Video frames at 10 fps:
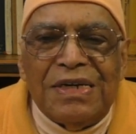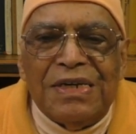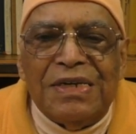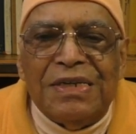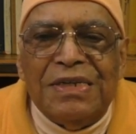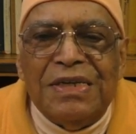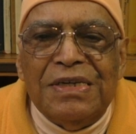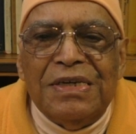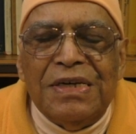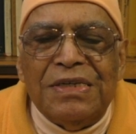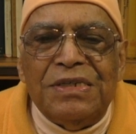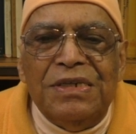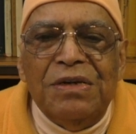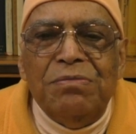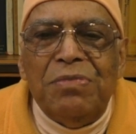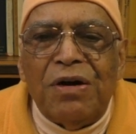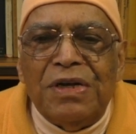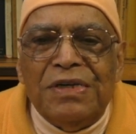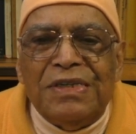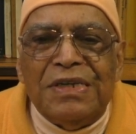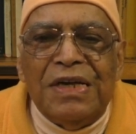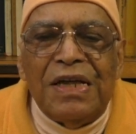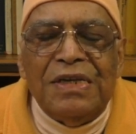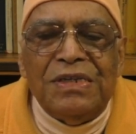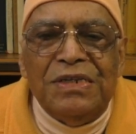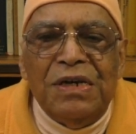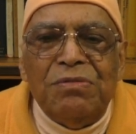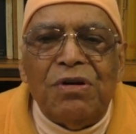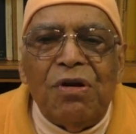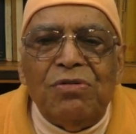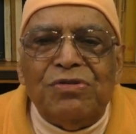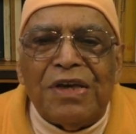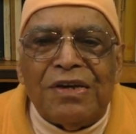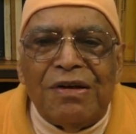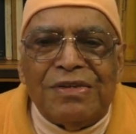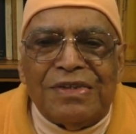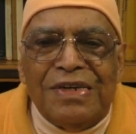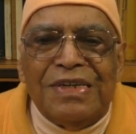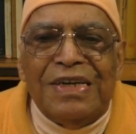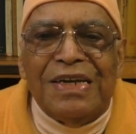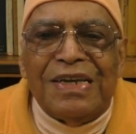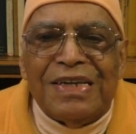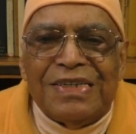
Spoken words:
And his dream body is real, his dream clothes are also real.